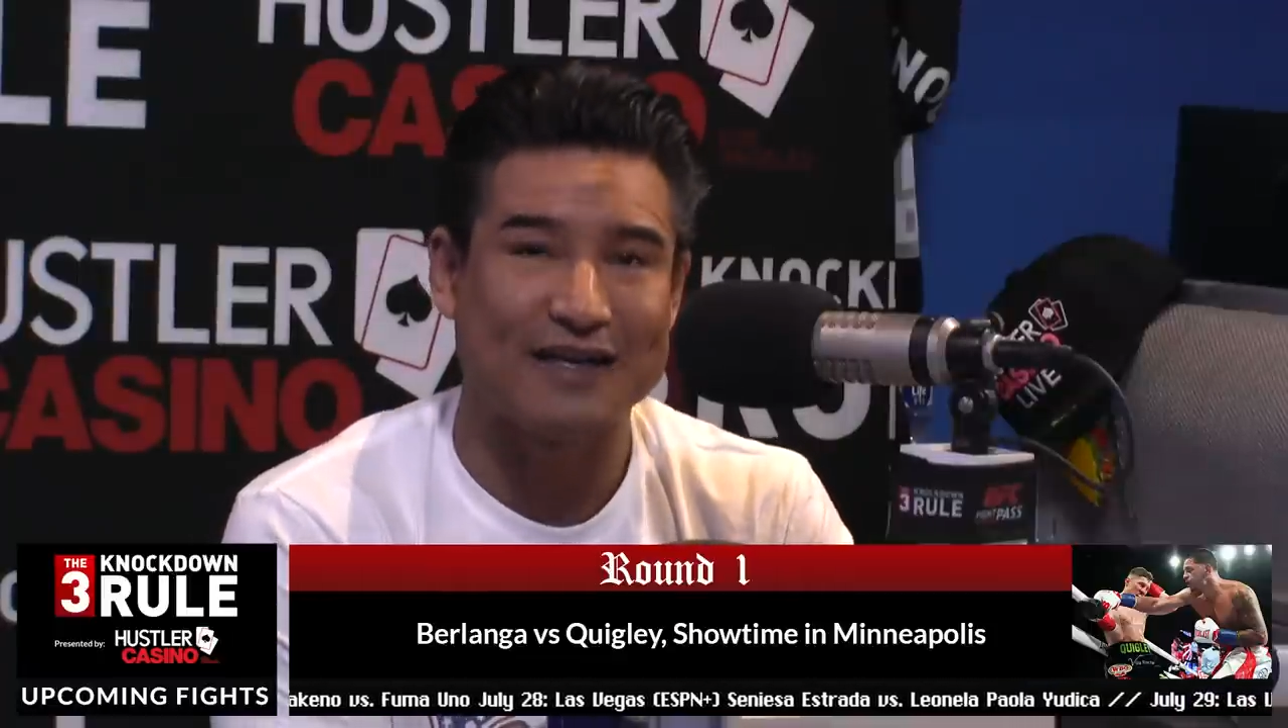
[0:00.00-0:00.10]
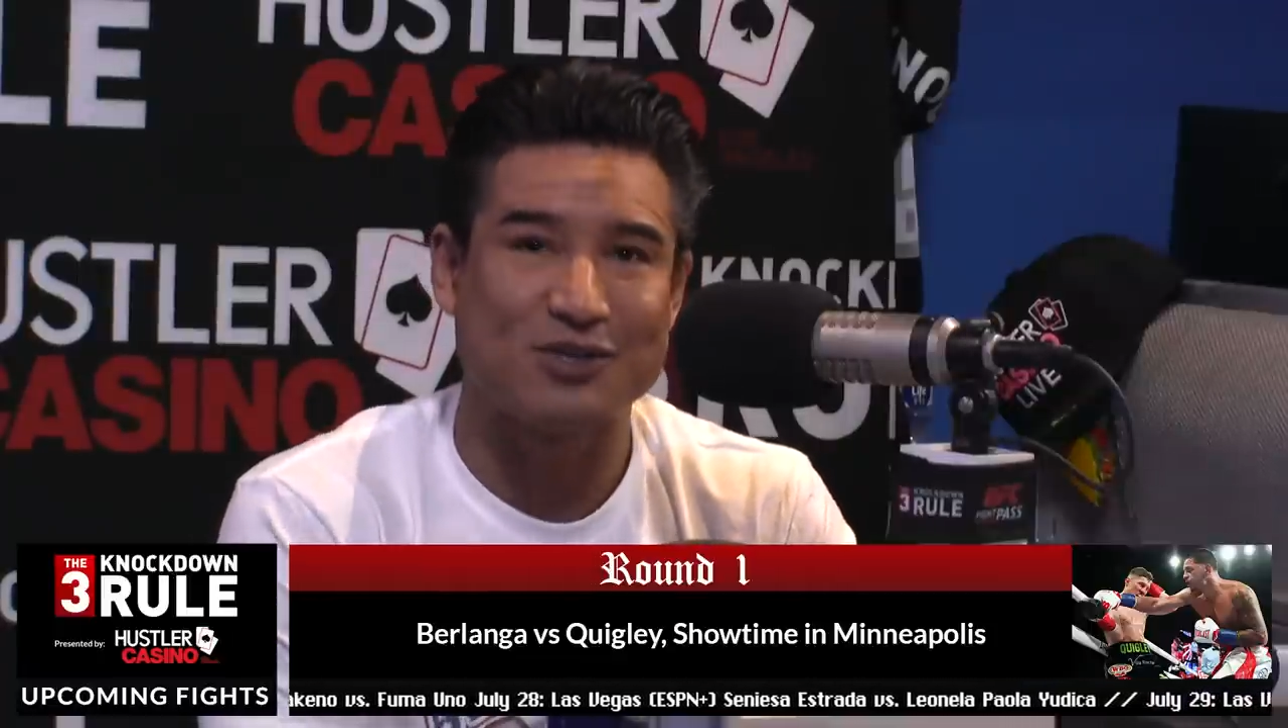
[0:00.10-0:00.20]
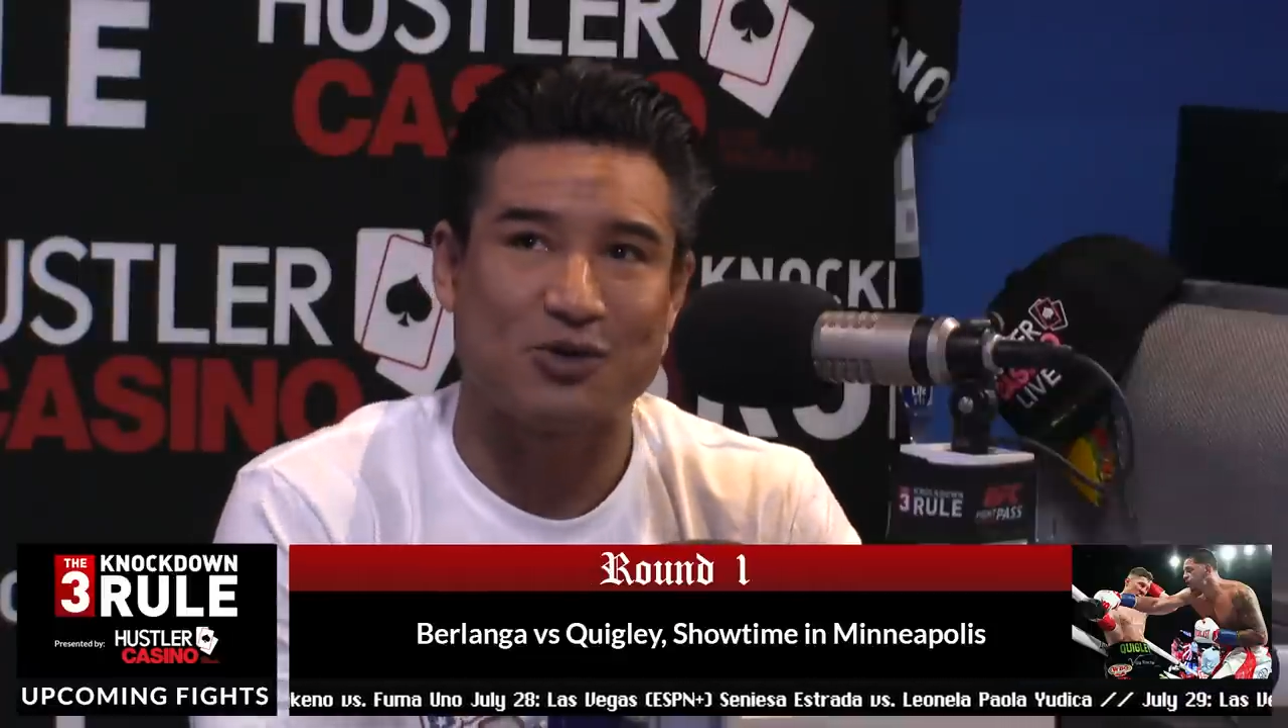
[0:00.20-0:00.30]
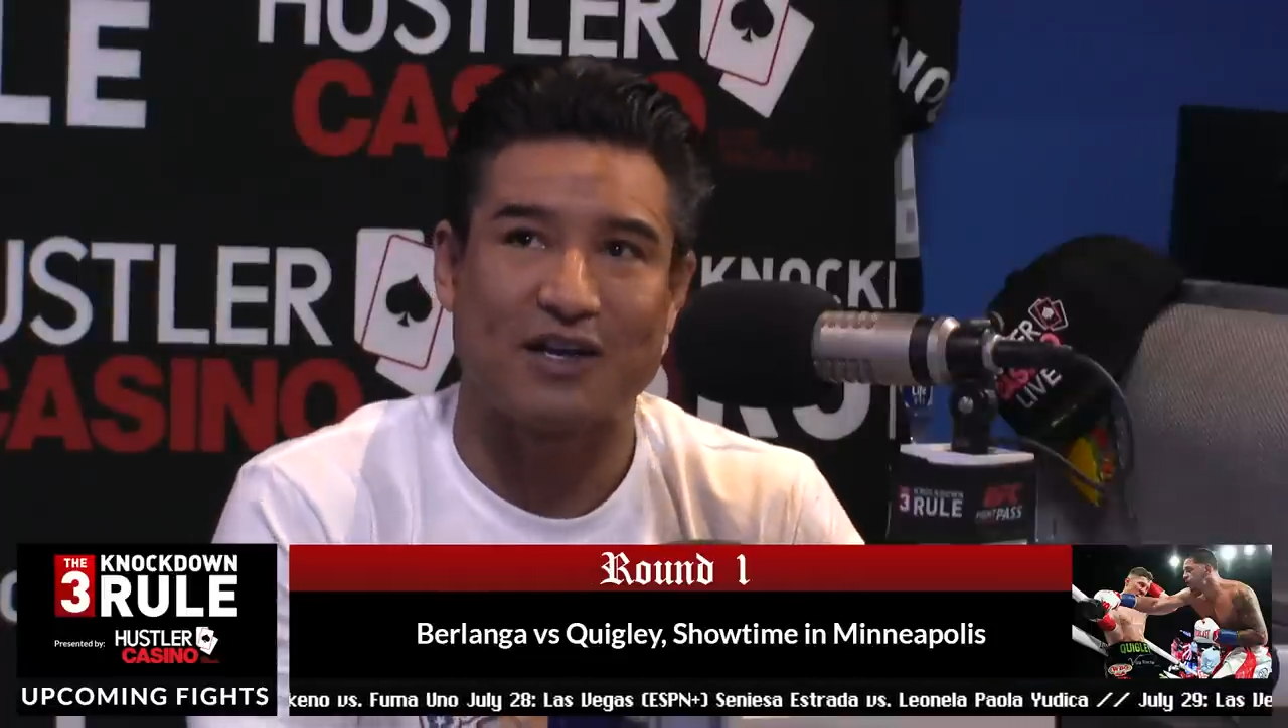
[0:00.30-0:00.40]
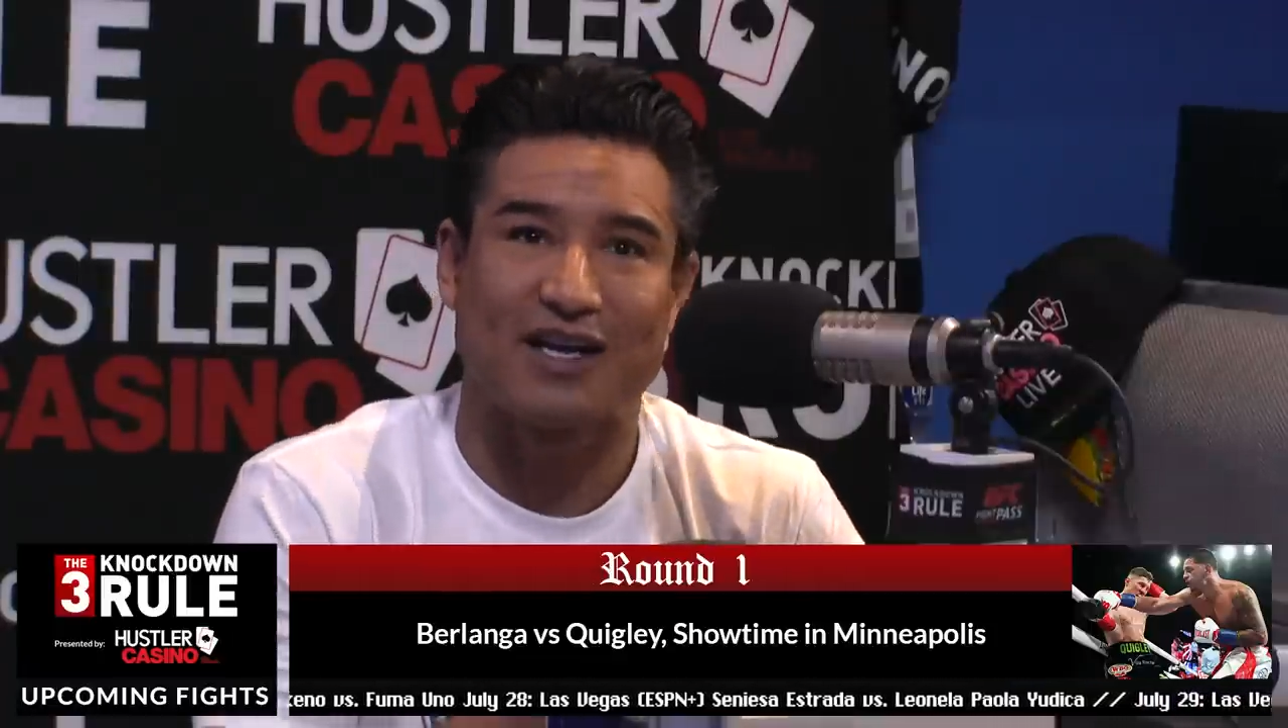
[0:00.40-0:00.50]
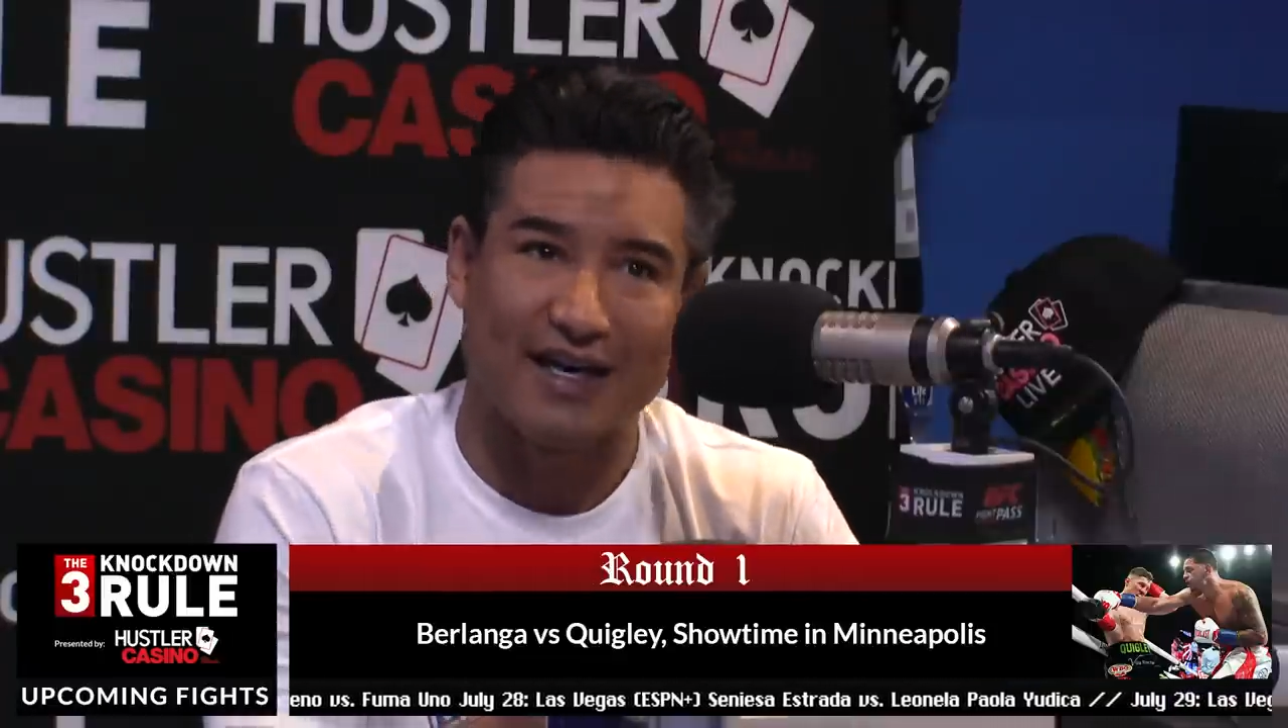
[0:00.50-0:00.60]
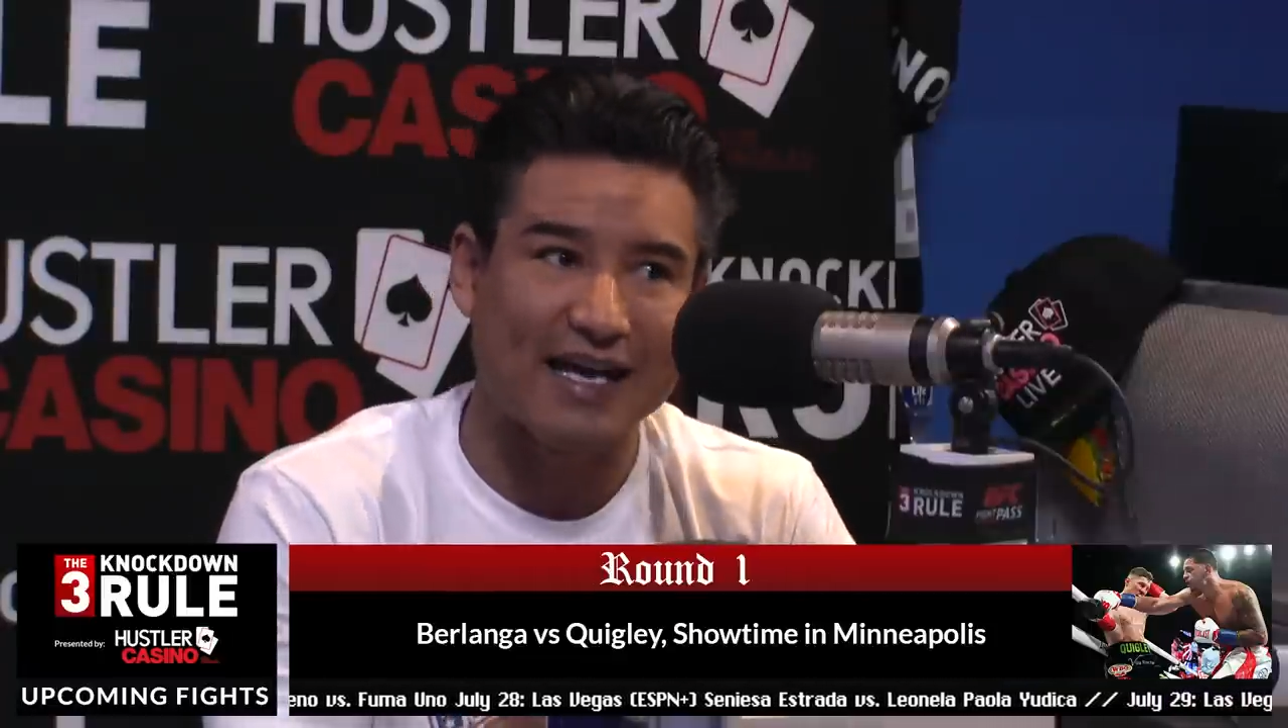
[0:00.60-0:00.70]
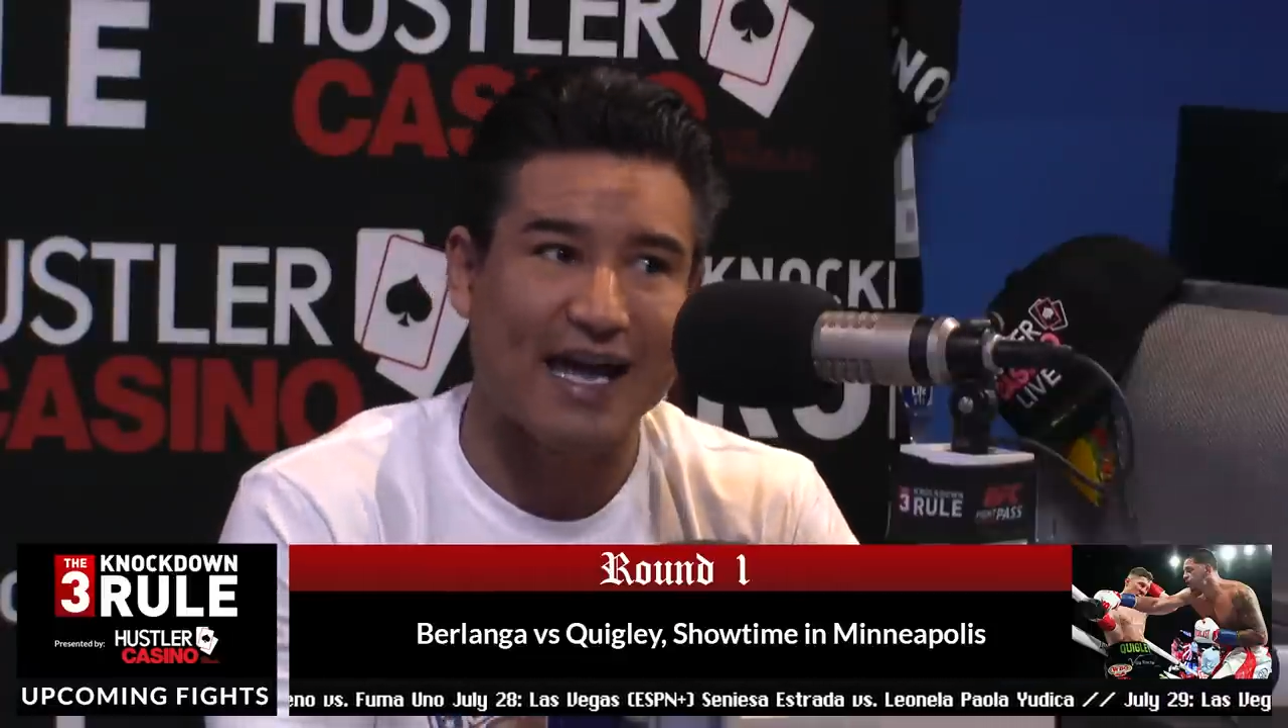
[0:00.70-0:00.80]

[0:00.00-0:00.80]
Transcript: injury. Gun to